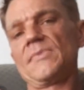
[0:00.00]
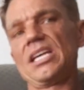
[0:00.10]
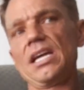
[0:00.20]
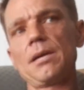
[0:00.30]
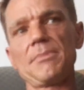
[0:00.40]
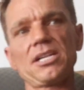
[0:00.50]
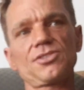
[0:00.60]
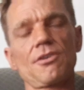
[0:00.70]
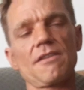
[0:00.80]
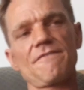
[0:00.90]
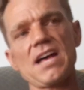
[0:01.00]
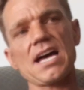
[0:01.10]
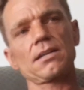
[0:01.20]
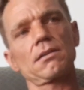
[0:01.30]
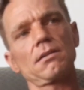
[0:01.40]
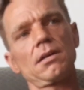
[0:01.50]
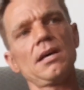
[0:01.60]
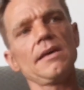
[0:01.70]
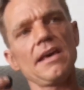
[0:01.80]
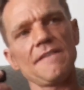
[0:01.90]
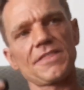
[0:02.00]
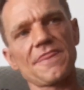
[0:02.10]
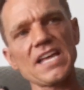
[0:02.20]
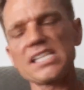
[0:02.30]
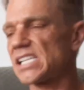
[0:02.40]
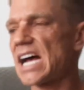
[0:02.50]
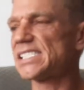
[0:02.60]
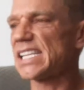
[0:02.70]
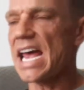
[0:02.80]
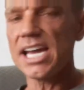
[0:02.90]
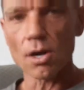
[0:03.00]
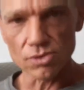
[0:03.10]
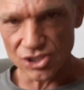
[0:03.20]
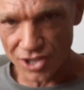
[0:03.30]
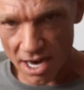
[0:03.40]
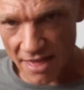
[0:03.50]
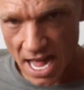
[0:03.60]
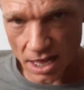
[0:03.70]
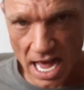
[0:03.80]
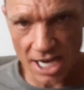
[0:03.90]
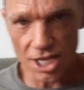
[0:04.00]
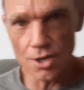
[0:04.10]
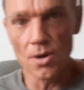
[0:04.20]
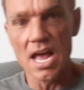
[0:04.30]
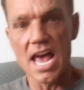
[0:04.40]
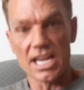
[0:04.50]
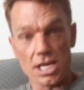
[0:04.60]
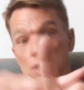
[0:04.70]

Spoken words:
you need a minister. And in fact, if the things I say don't scare the hell out of you and get